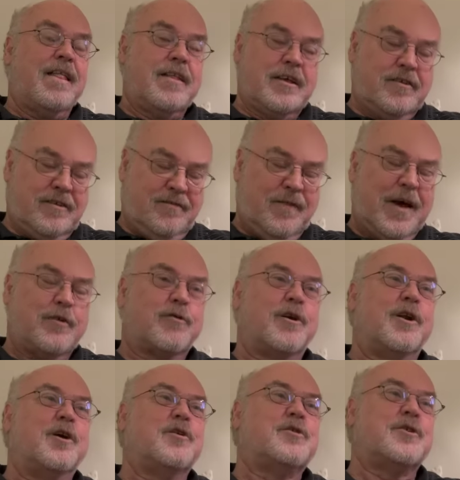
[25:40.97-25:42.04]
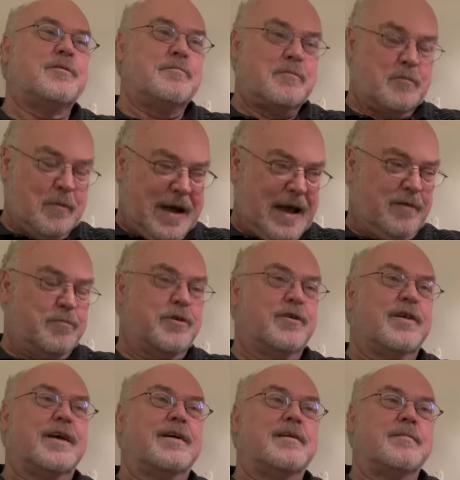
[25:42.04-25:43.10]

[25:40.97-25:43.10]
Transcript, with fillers: This is federal OSHA, so absolutely.